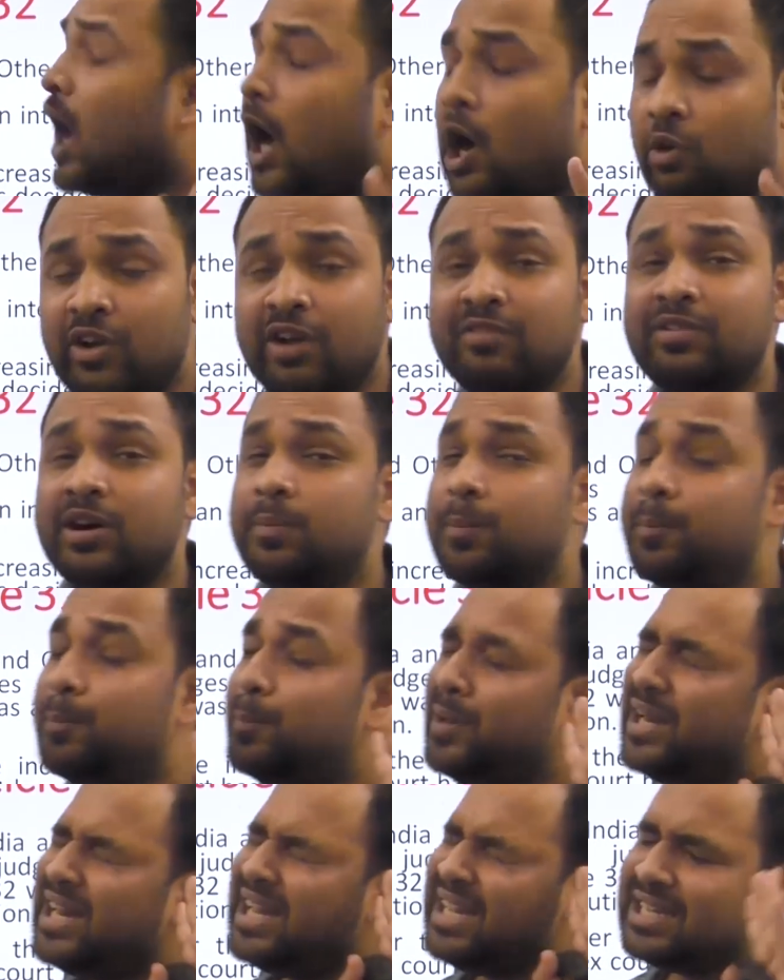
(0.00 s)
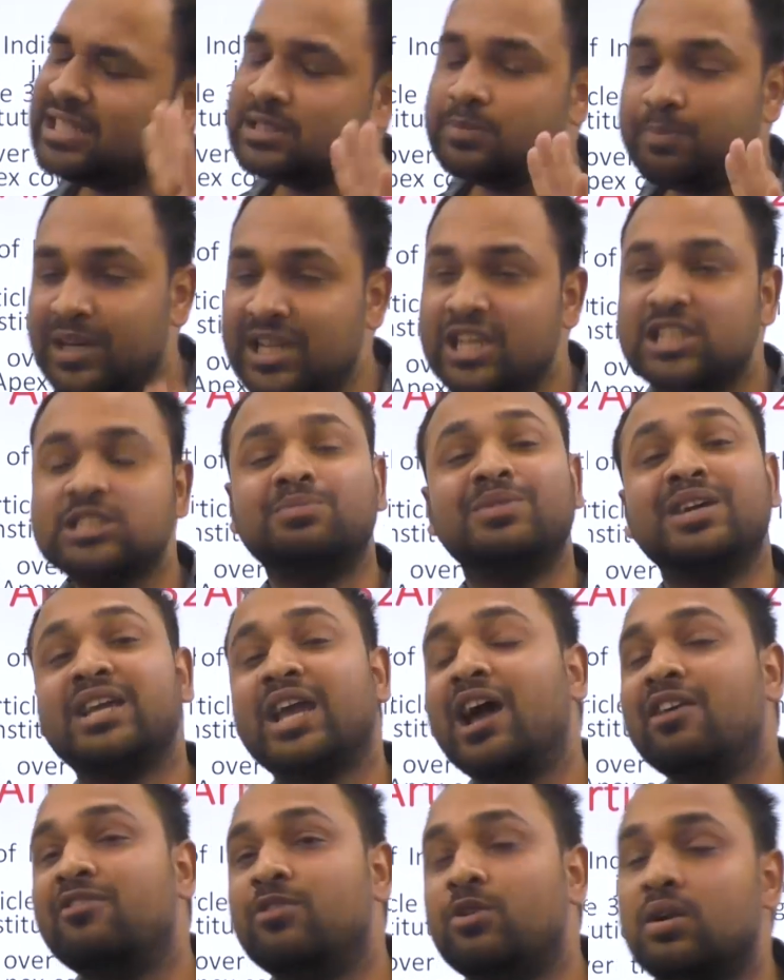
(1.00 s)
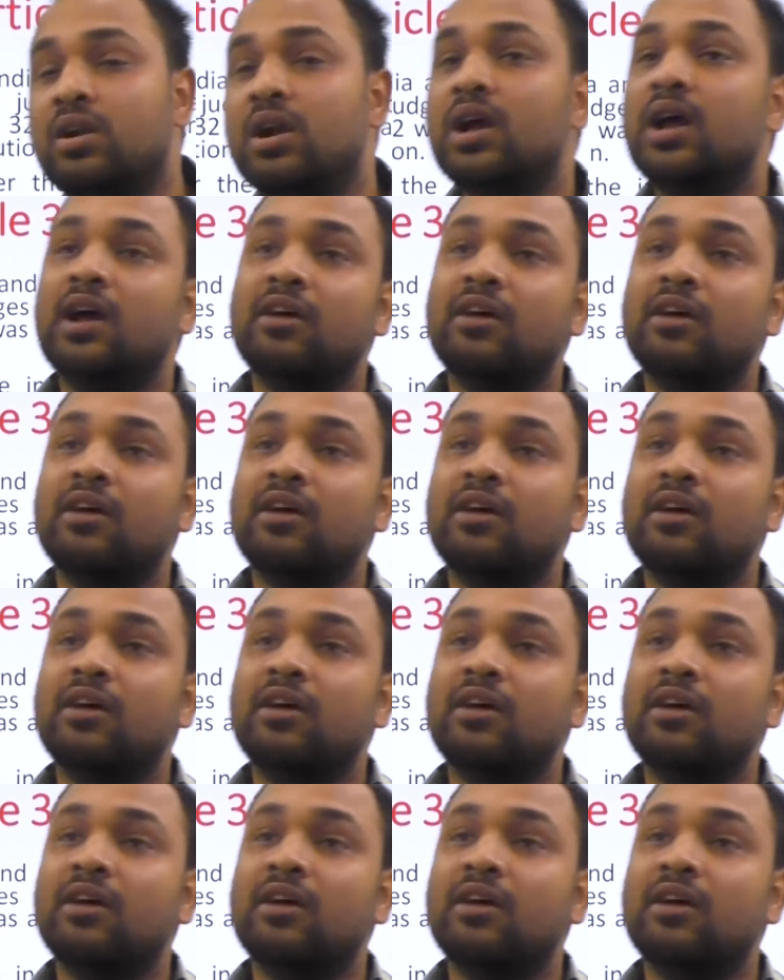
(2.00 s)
However, please be careful.